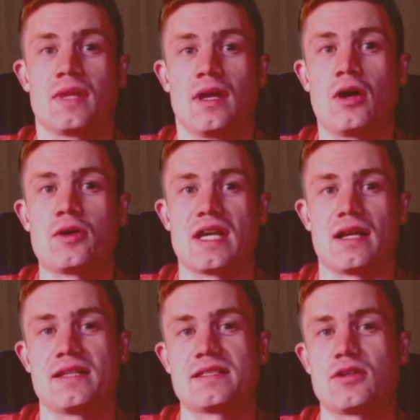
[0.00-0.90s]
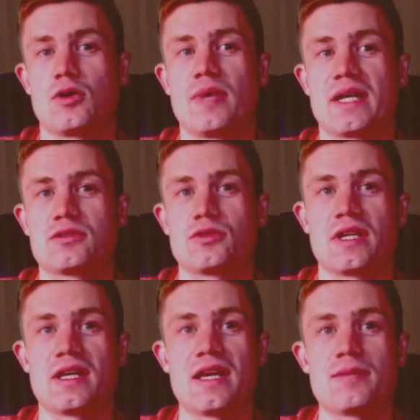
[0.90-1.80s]
Okay, let's go back to the
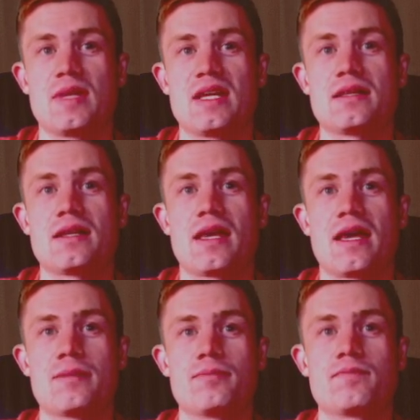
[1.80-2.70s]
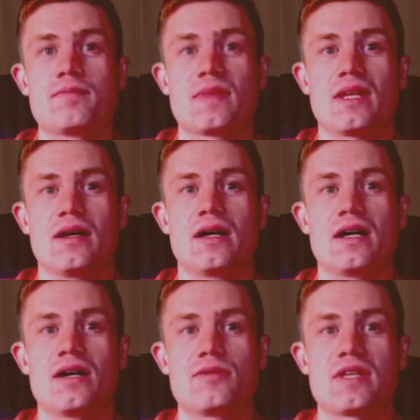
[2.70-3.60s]
game. In the game,
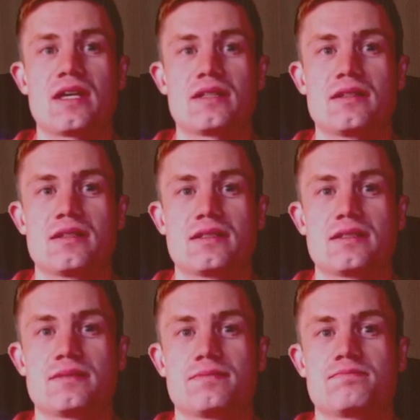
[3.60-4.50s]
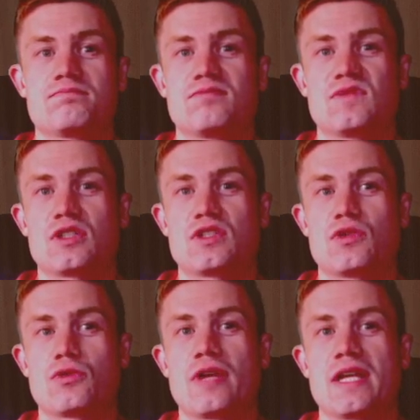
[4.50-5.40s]
we got this not so
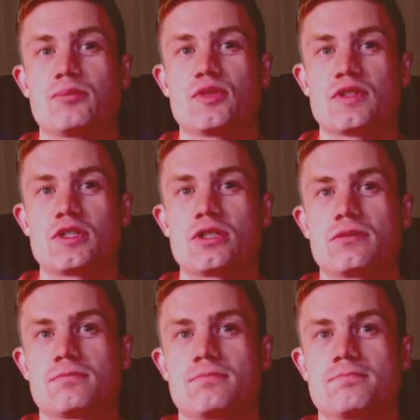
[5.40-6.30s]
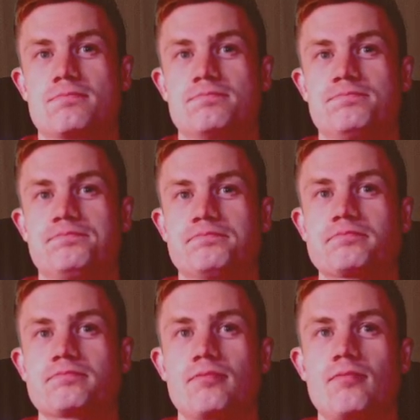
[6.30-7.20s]
great position,
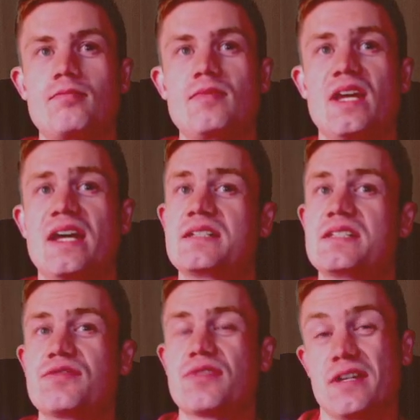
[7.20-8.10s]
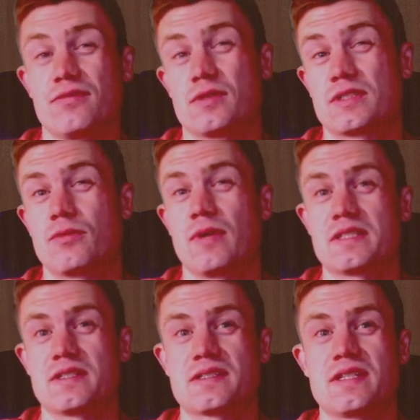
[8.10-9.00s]
and d5 was quite
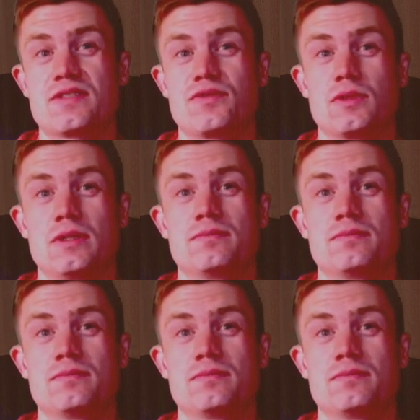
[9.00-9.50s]
successful,